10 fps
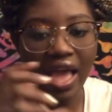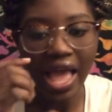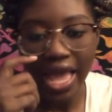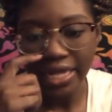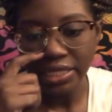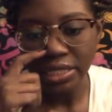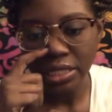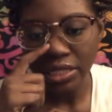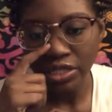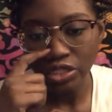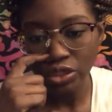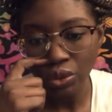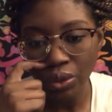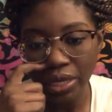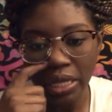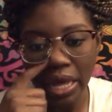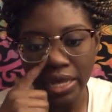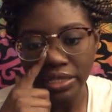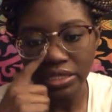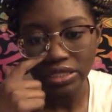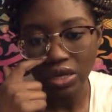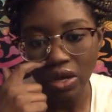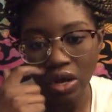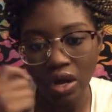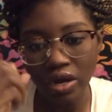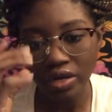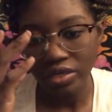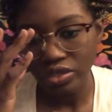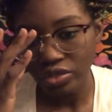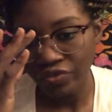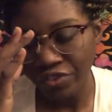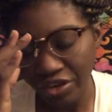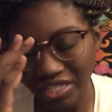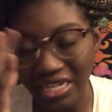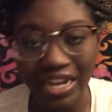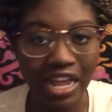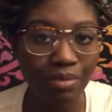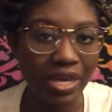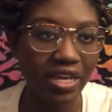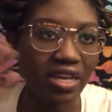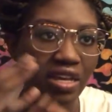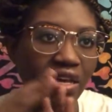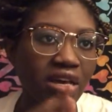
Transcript: And the storylines are very dynamic,